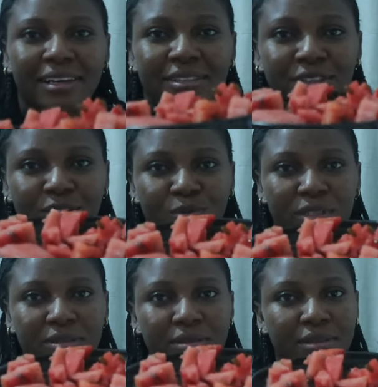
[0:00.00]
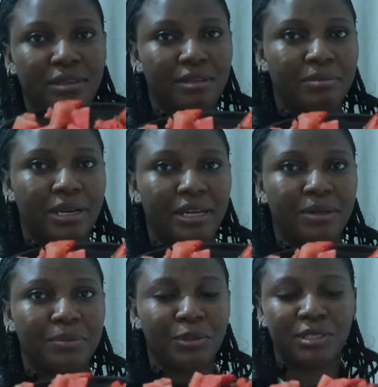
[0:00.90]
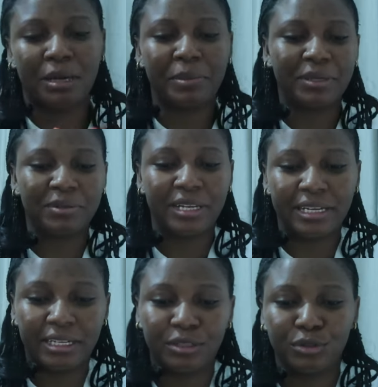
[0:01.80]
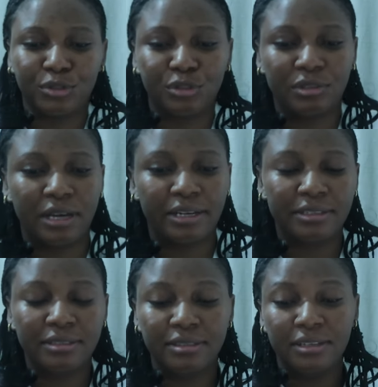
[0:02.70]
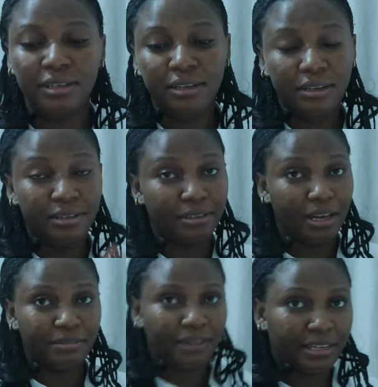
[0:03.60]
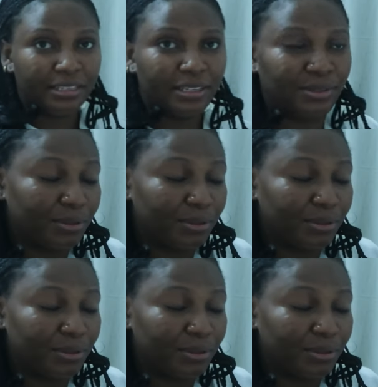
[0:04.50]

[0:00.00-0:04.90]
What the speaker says: I just went to take my watermelon, like I told you guys, that if I get